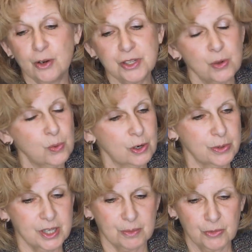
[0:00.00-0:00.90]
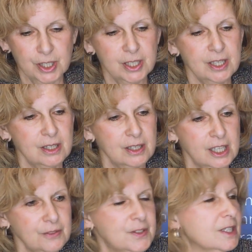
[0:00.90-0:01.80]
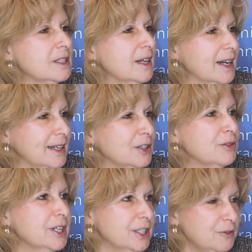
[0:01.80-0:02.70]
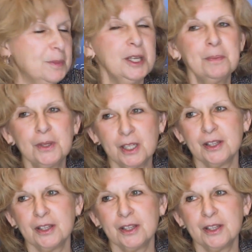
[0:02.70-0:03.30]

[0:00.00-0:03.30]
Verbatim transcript: also work with some really gifted and creative people,